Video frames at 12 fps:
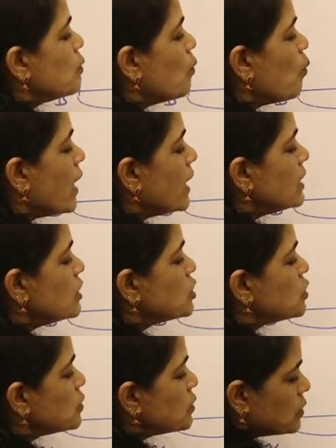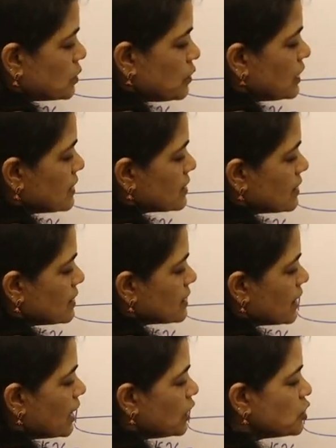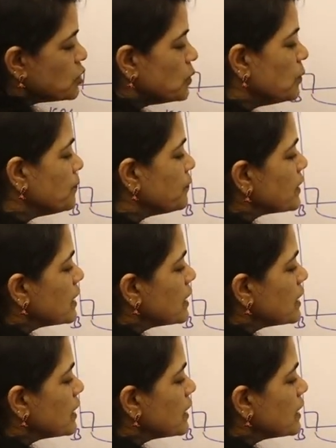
1, 26, again 2.